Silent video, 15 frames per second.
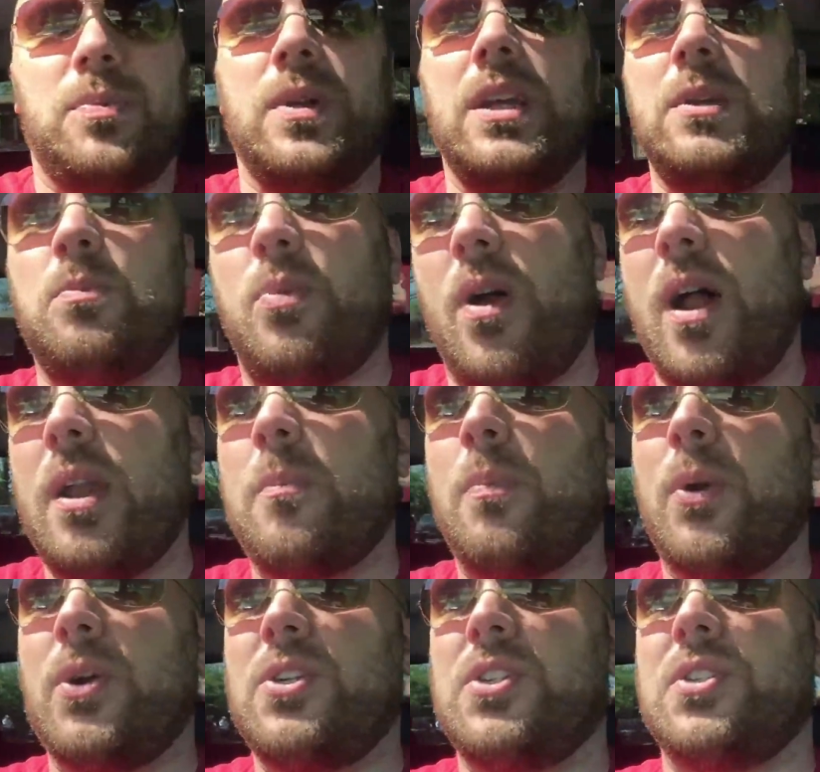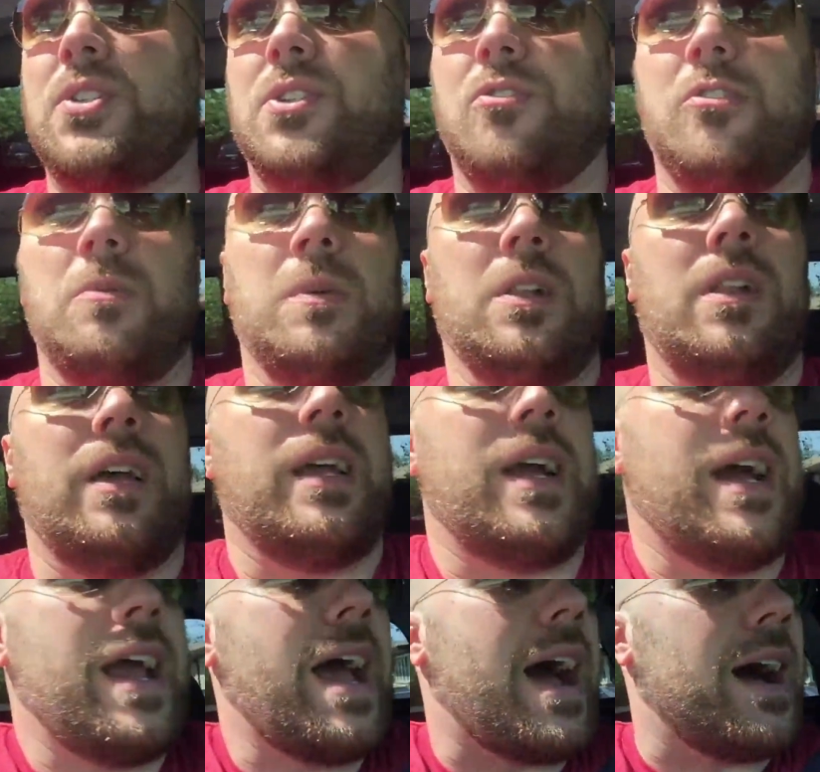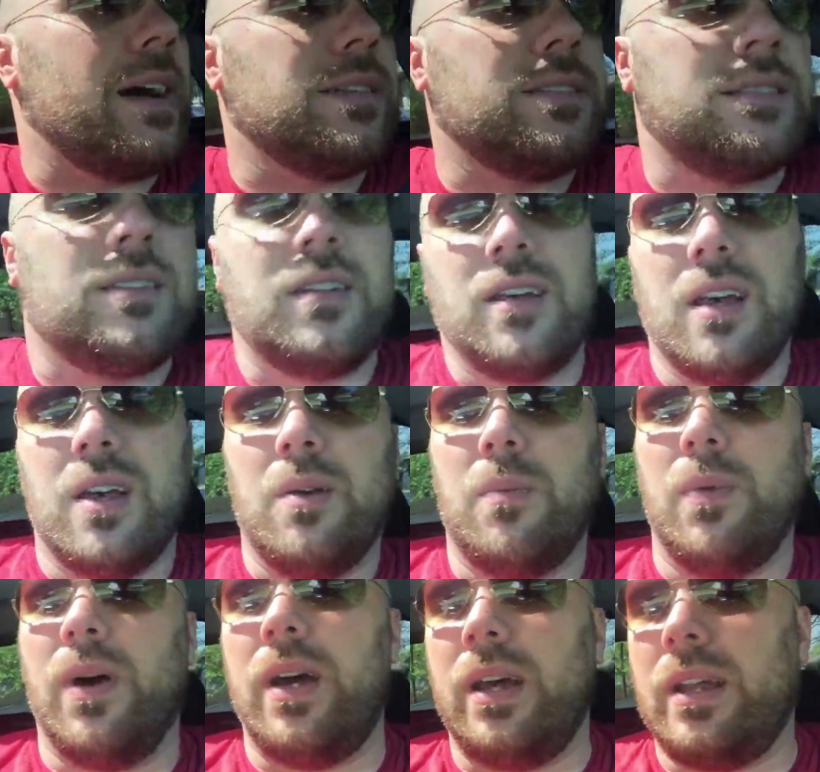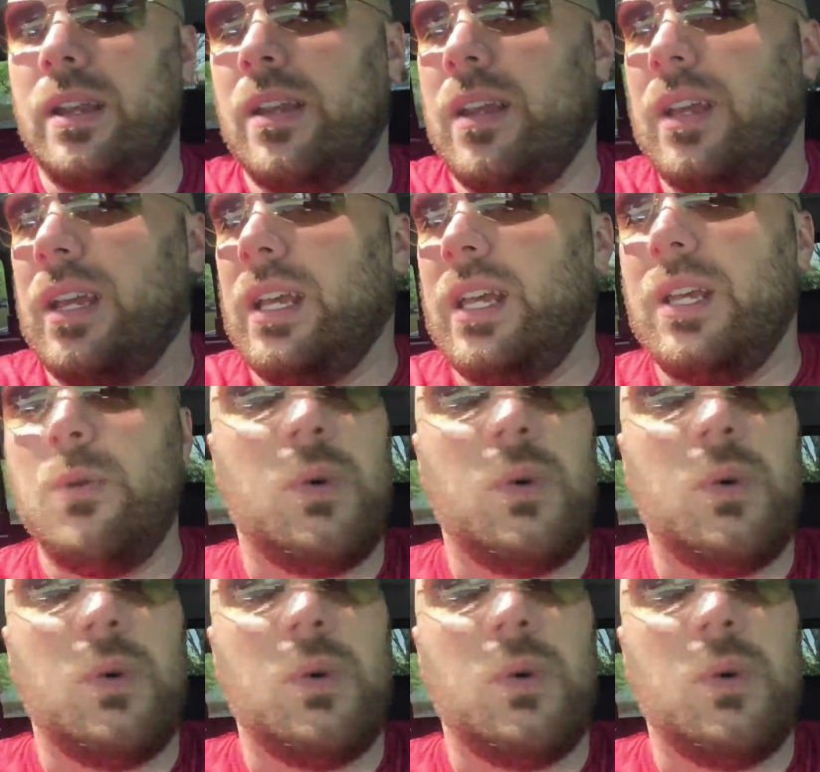he brought a purchase agreement like I asked, but he